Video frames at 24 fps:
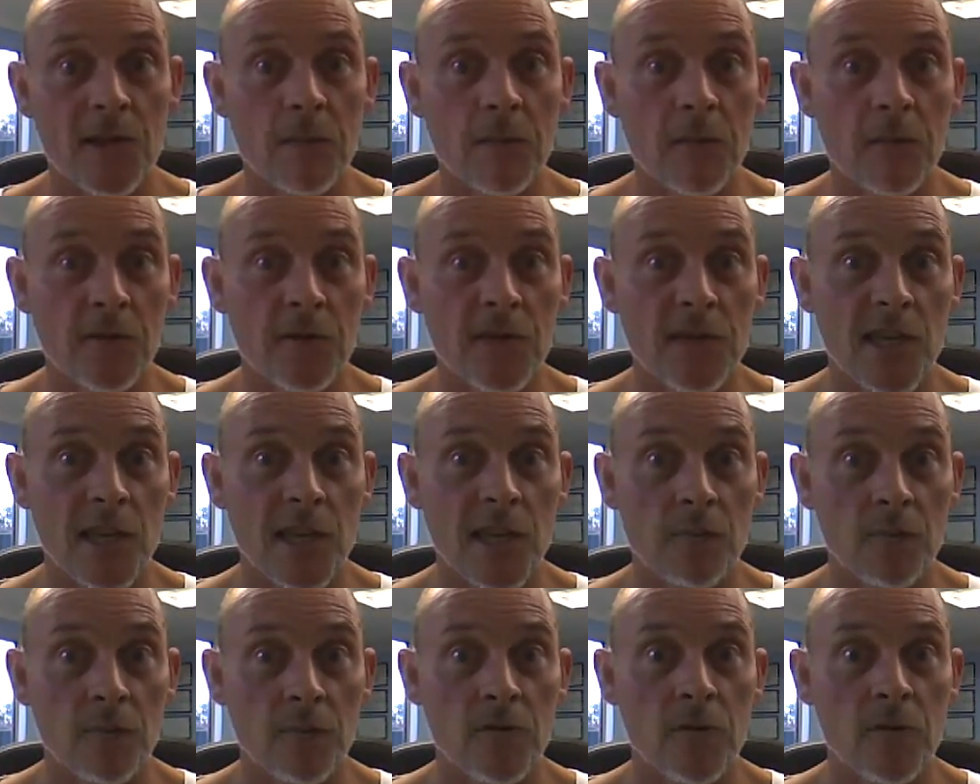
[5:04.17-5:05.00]
some of the
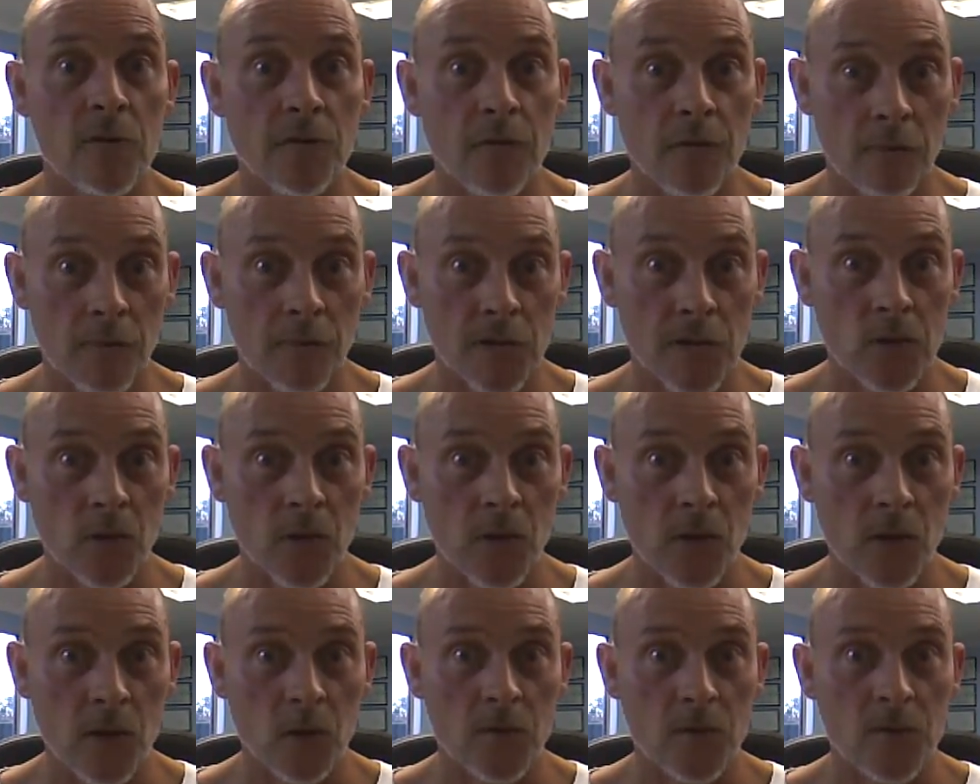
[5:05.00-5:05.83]
samples from this
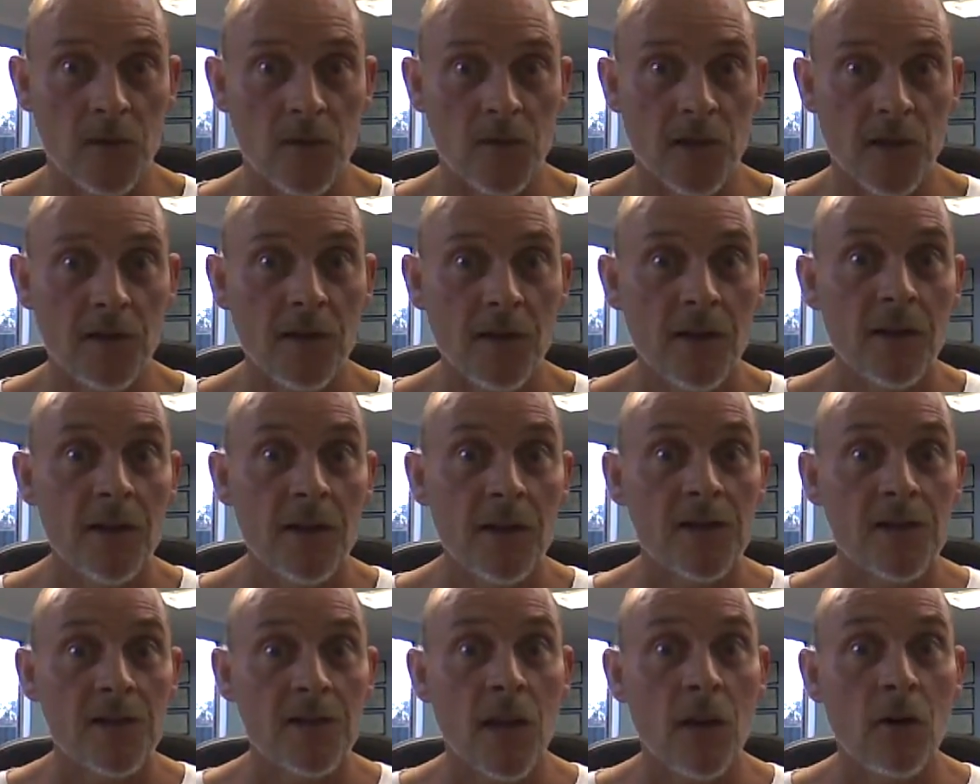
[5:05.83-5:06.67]
work also.
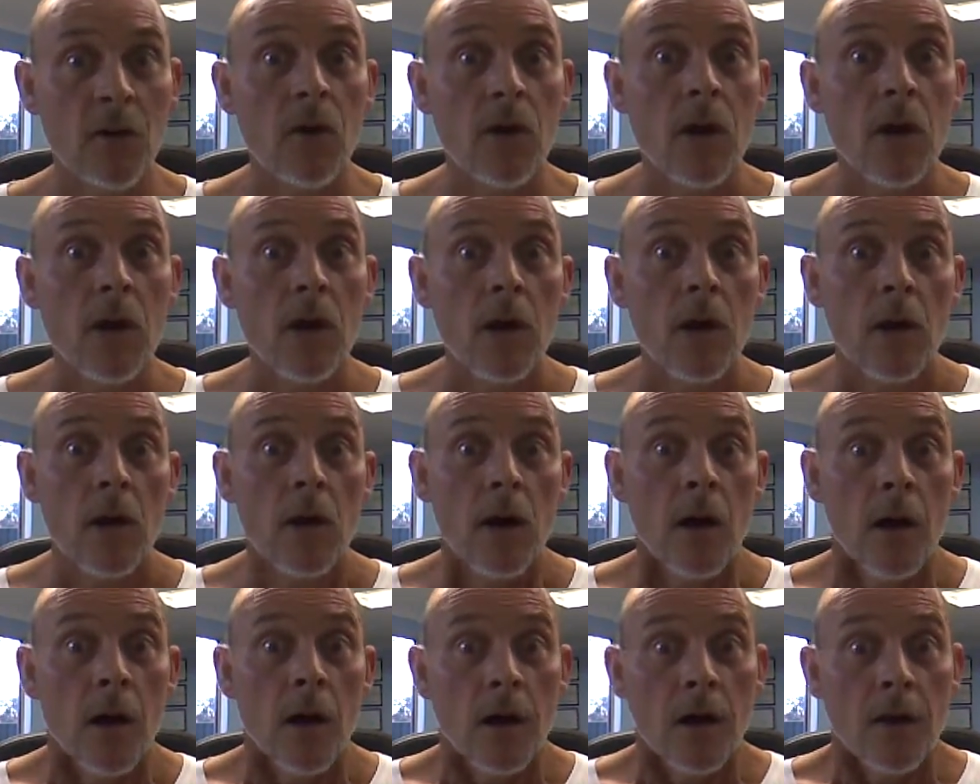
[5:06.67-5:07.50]
So
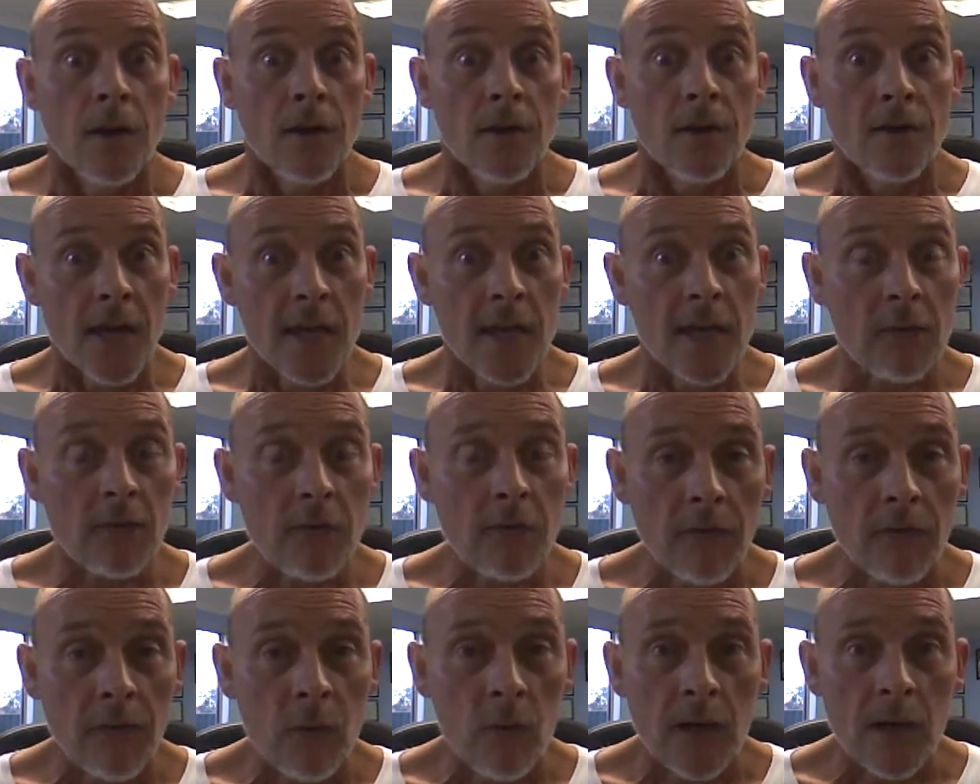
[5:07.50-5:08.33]
thank
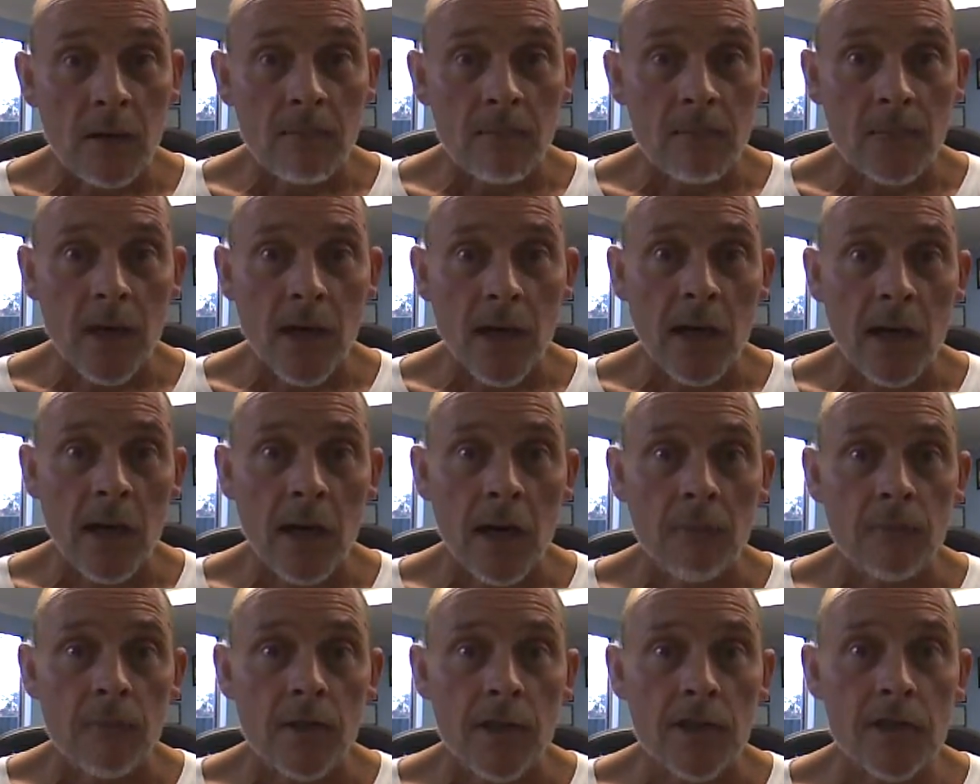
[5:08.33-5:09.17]
you, everyone.
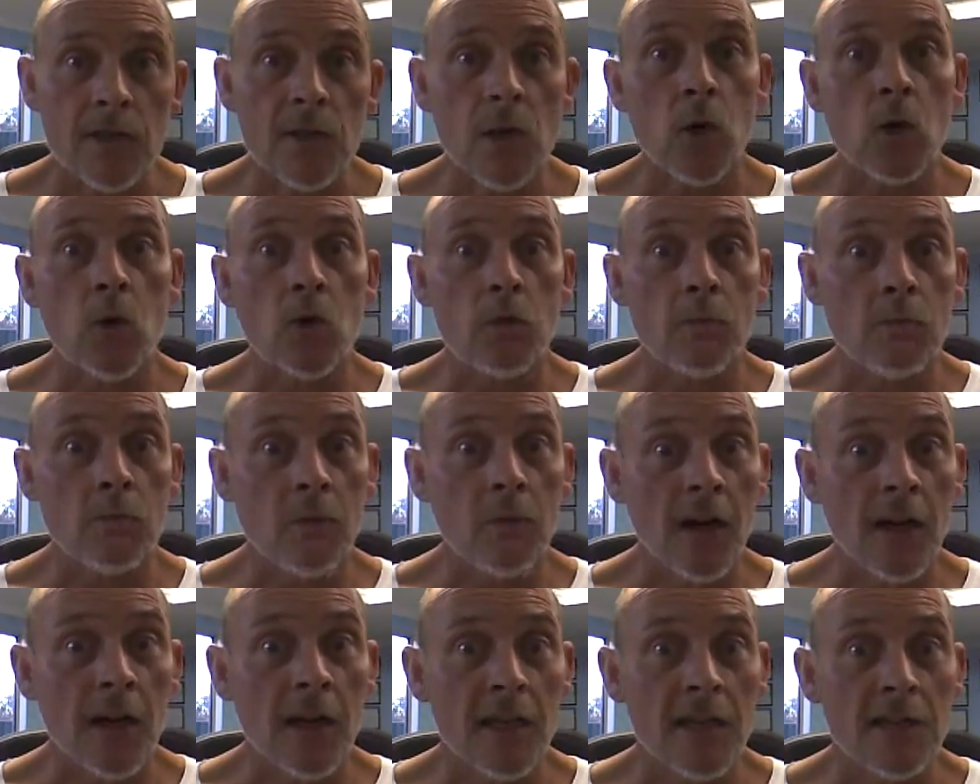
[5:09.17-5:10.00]
It's not
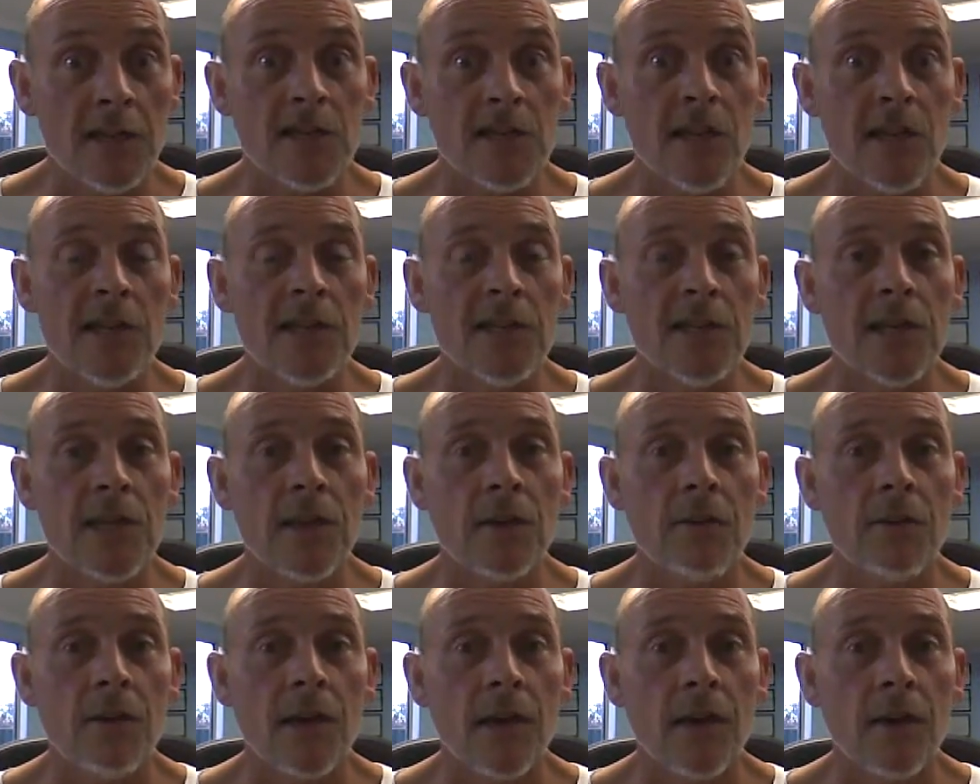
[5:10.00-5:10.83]
goodbye, it's only a
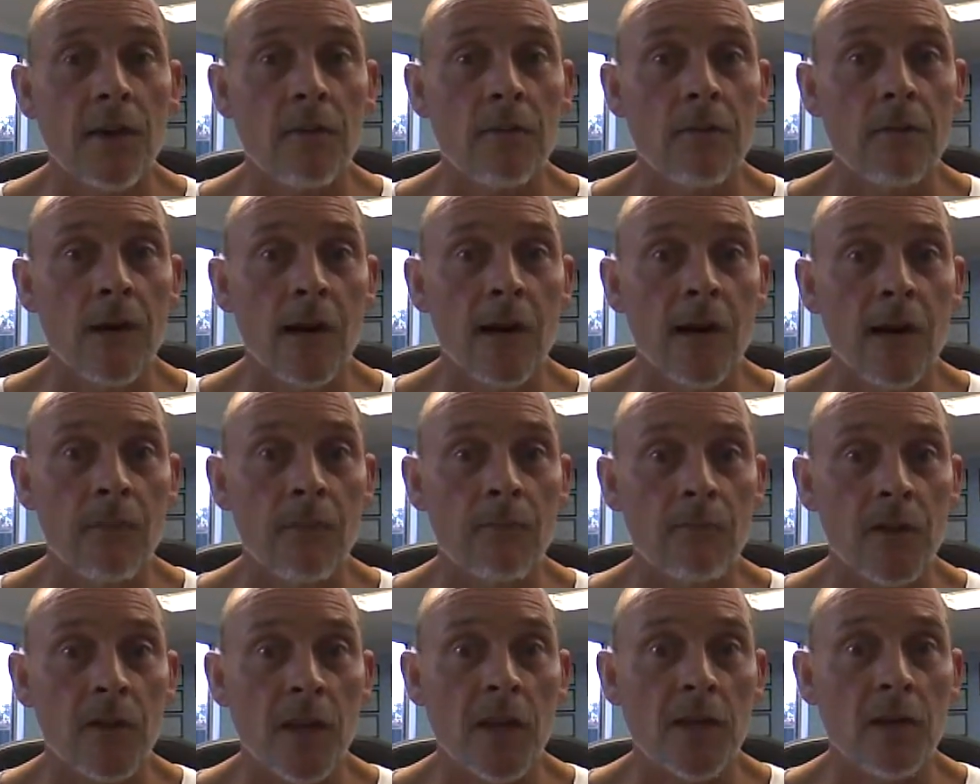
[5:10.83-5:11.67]
cheerio,
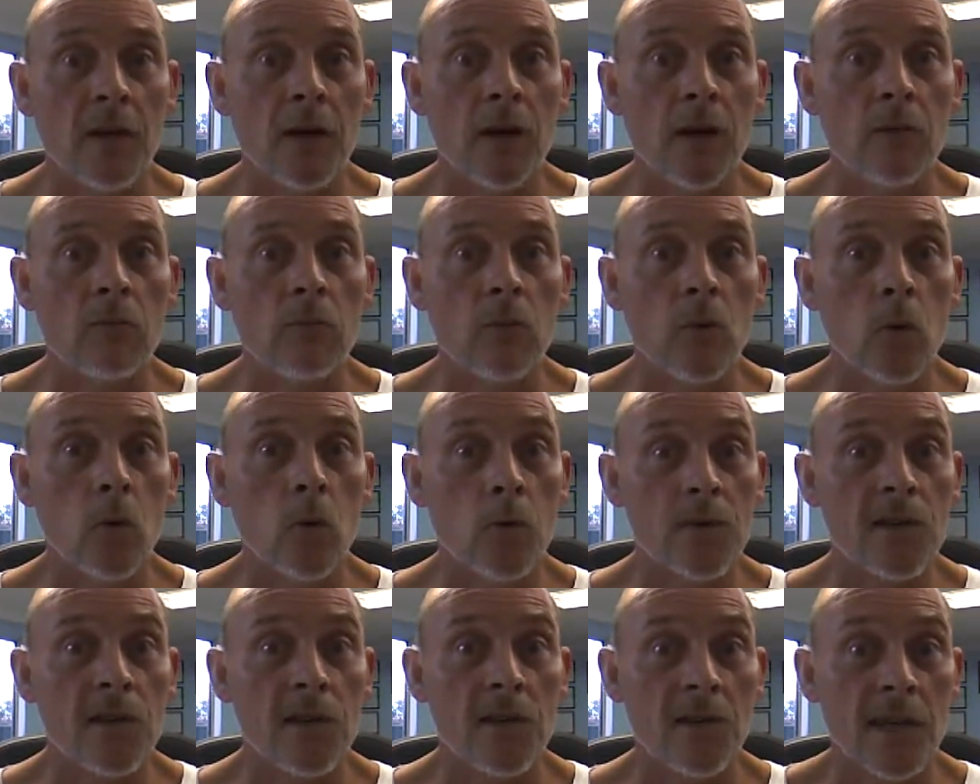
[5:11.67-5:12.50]
and I will
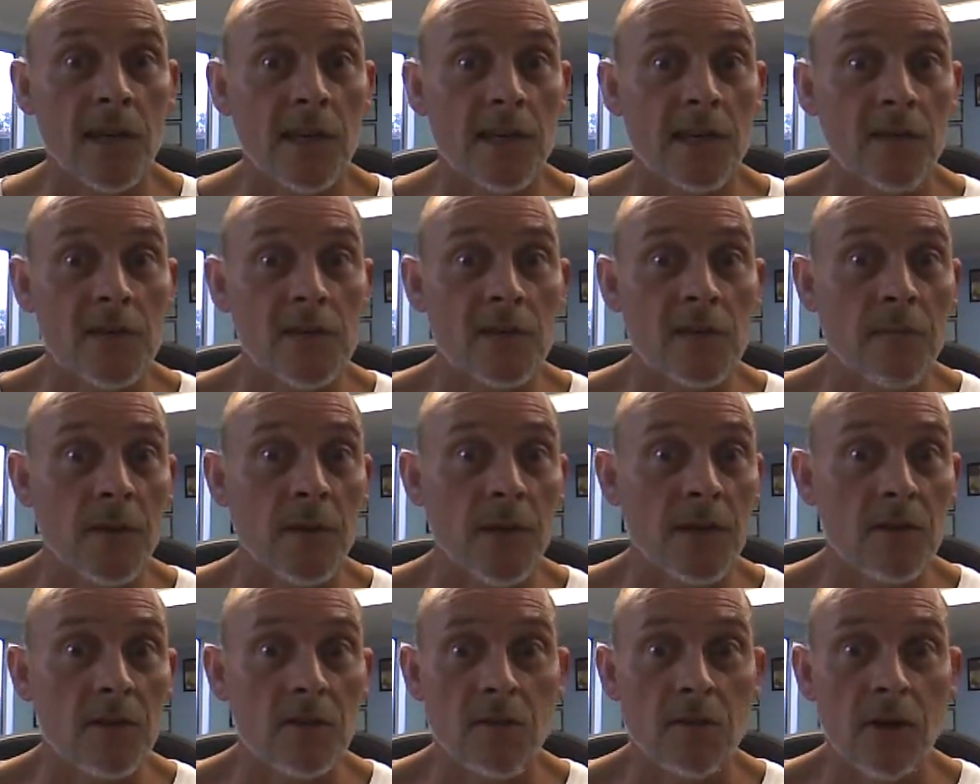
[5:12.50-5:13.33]
also get to
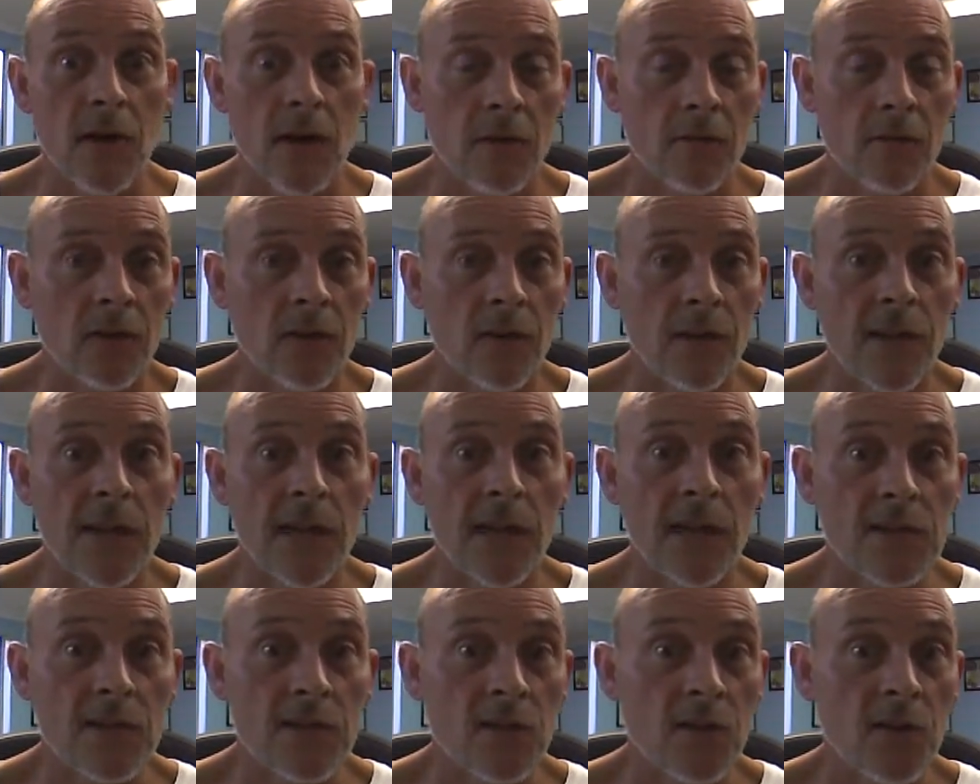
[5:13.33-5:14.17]
speak to you hopefully
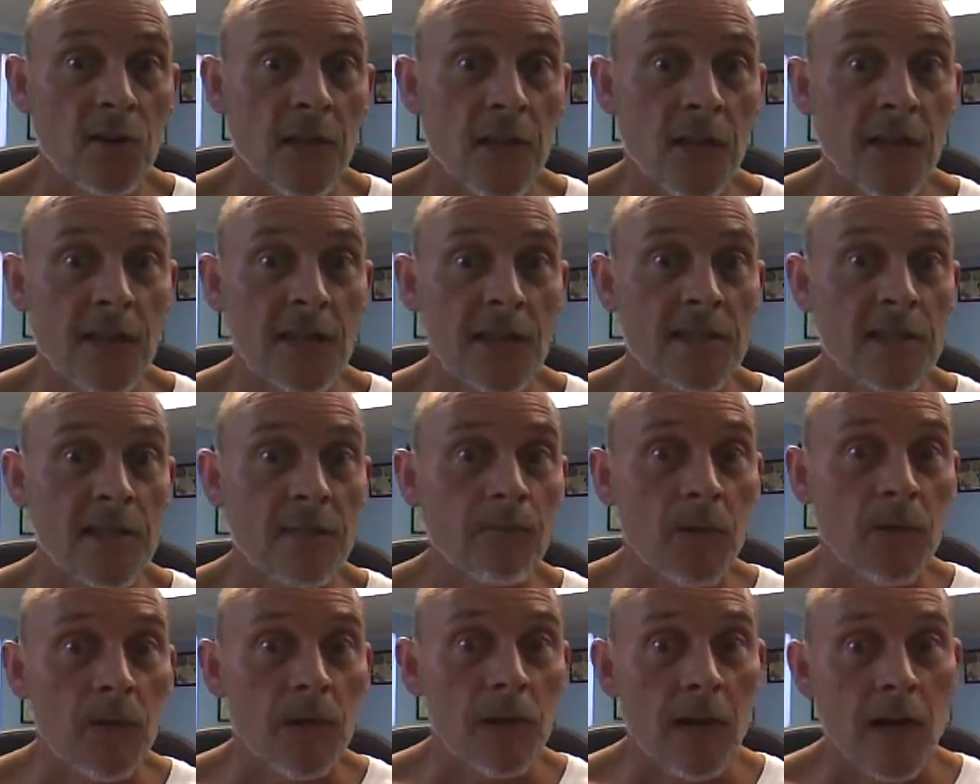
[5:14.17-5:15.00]
again soon, the
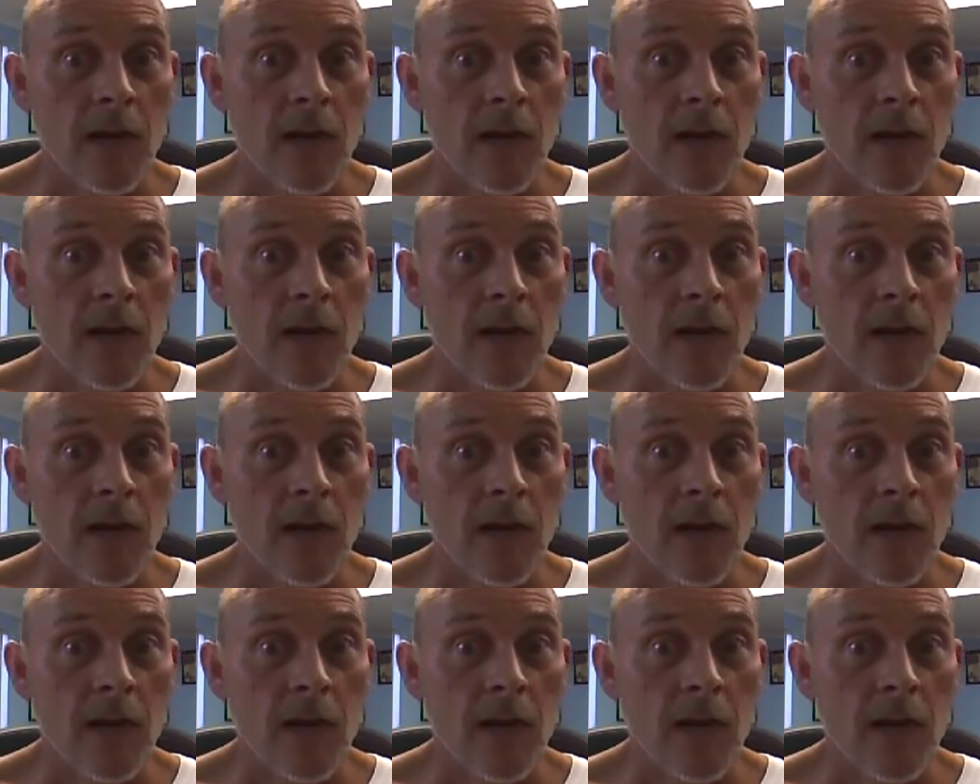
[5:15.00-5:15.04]
next